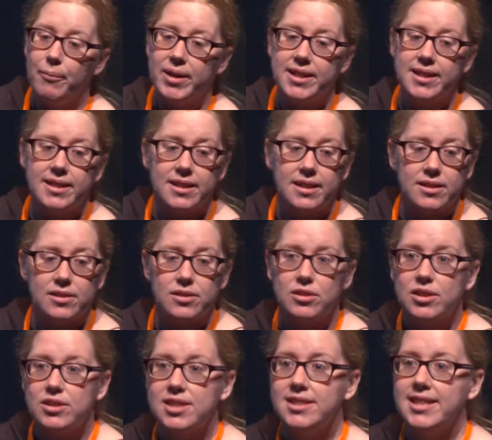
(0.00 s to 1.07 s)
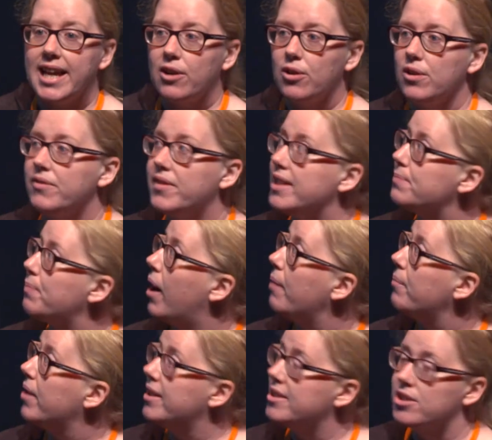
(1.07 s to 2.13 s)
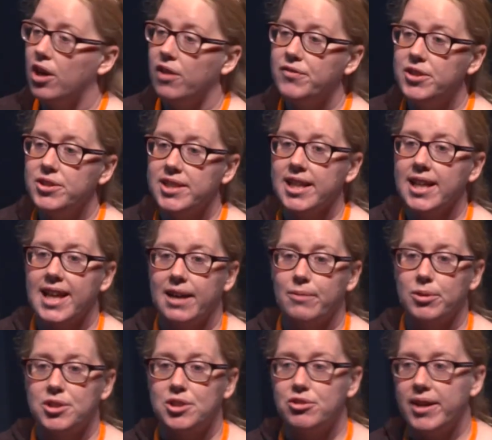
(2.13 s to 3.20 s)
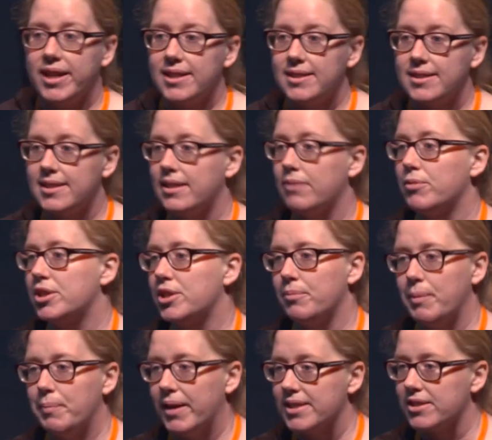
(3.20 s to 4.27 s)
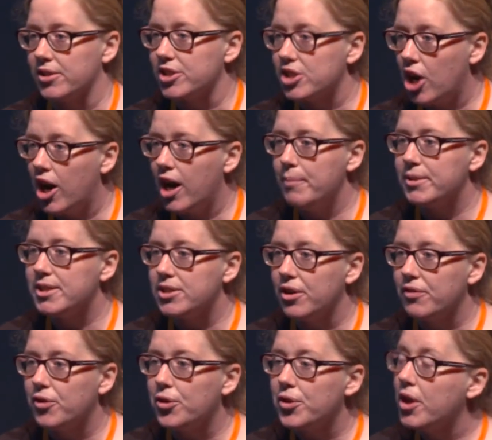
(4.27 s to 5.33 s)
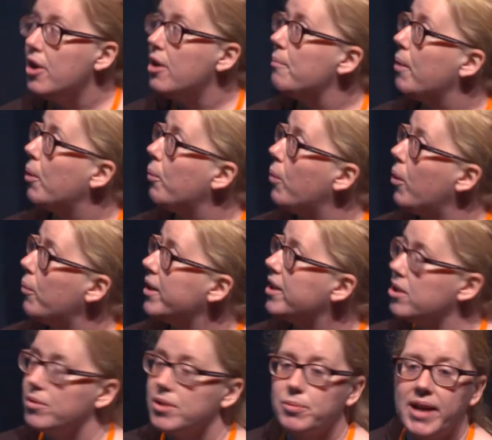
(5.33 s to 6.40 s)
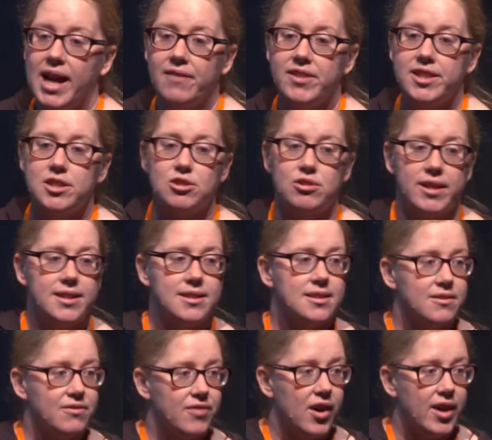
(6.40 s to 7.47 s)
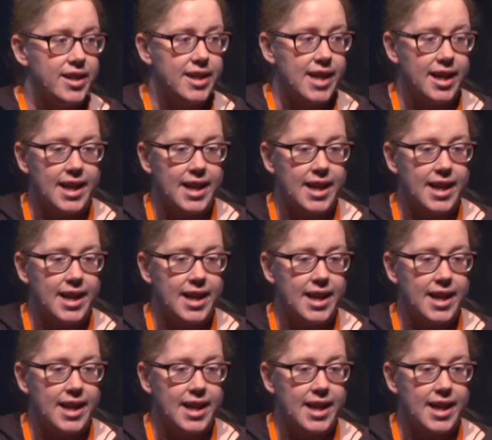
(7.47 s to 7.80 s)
we set all of these pipelines off using CloudWatch triggers, which could be based on time and so forth. But what we do is we have these triggers defined in our